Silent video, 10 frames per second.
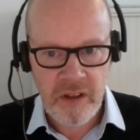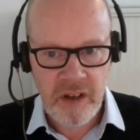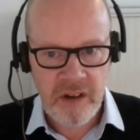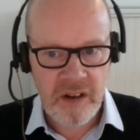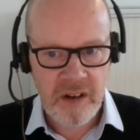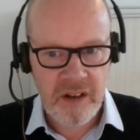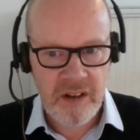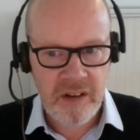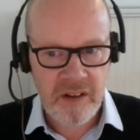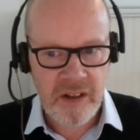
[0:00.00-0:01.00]
Then
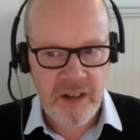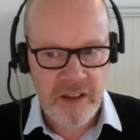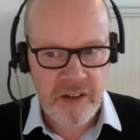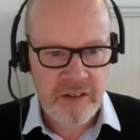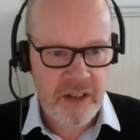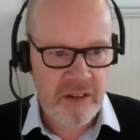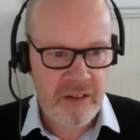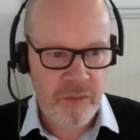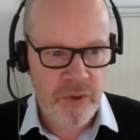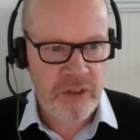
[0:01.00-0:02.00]
another
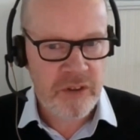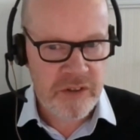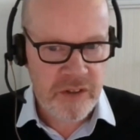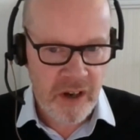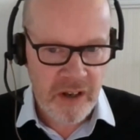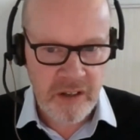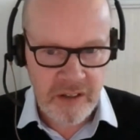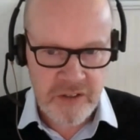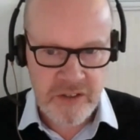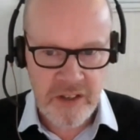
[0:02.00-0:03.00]
thing when you're designing
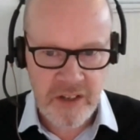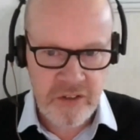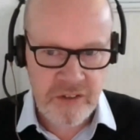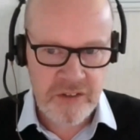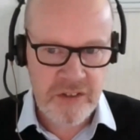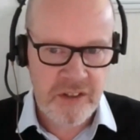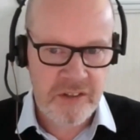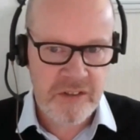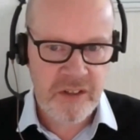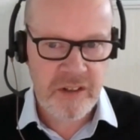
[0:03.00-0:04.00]
legislation is to
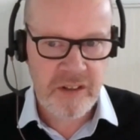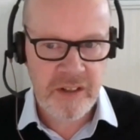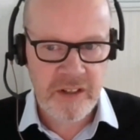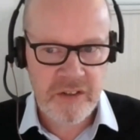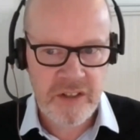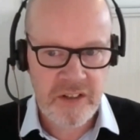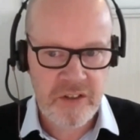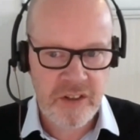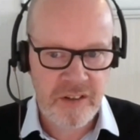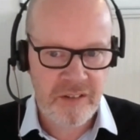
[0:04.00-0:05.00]
consider the
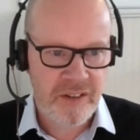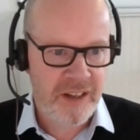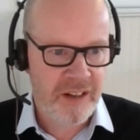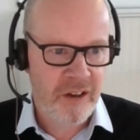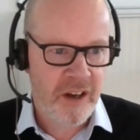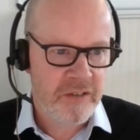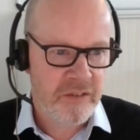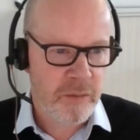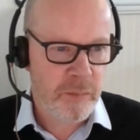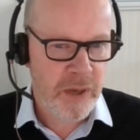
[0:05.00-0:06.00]
legislation in light
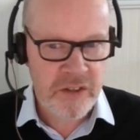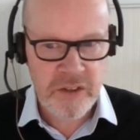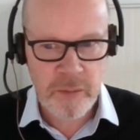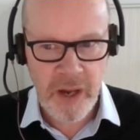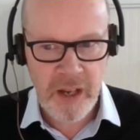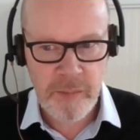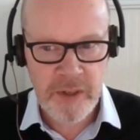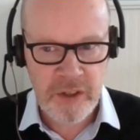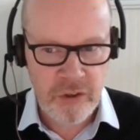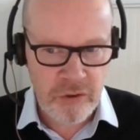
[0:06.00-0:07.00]
of the means that
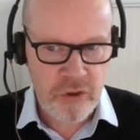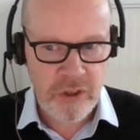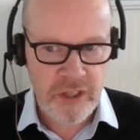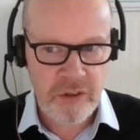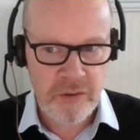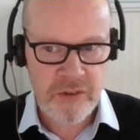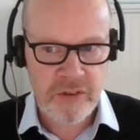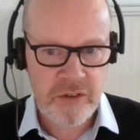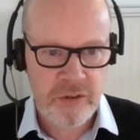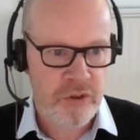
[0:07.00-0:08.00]
Parliament usually
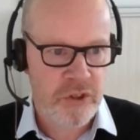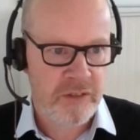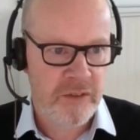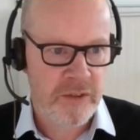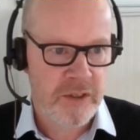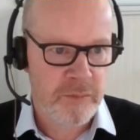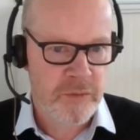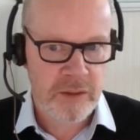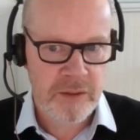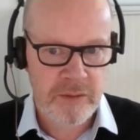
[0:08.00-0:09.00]
uses to achieve its
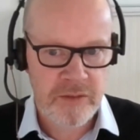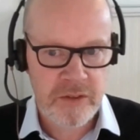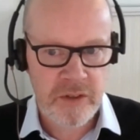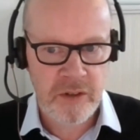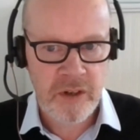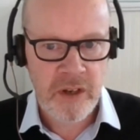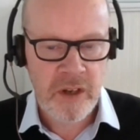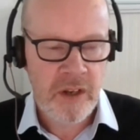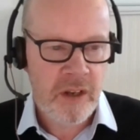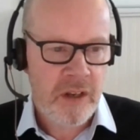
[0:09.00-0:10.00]
objectives.
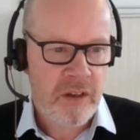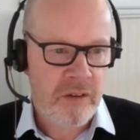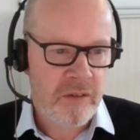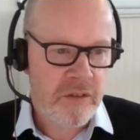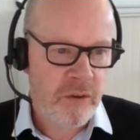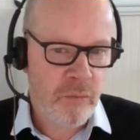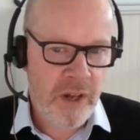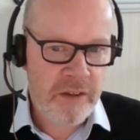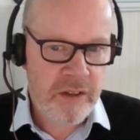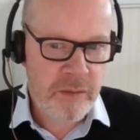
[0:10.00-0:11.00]
So
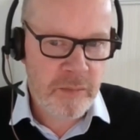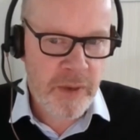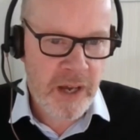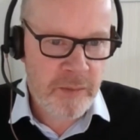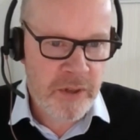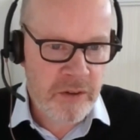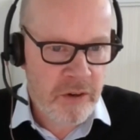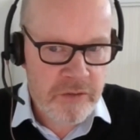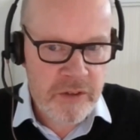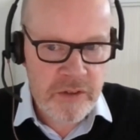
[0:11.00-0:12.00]
one thing Parliament
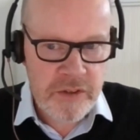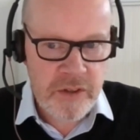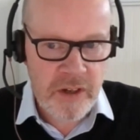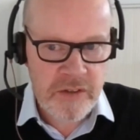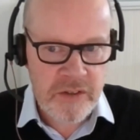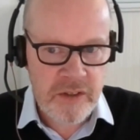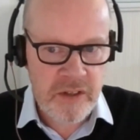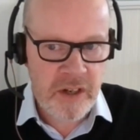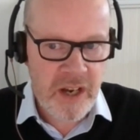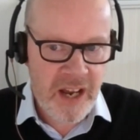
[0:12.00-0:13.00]
often decides is
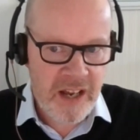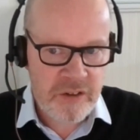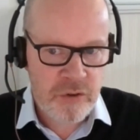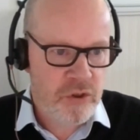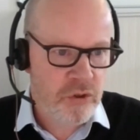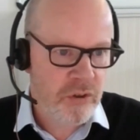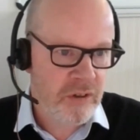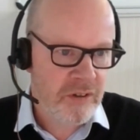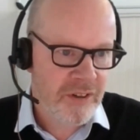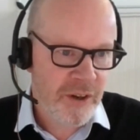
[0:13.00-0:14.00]
that it can't or
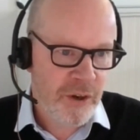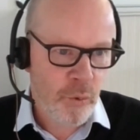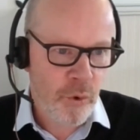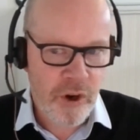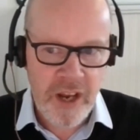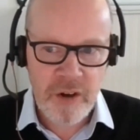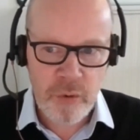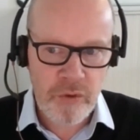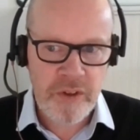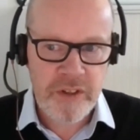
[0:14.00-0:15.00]
shouldn't work out
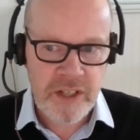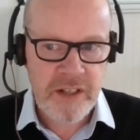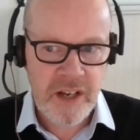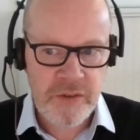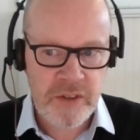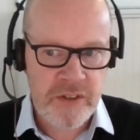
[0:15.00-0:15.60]
all the details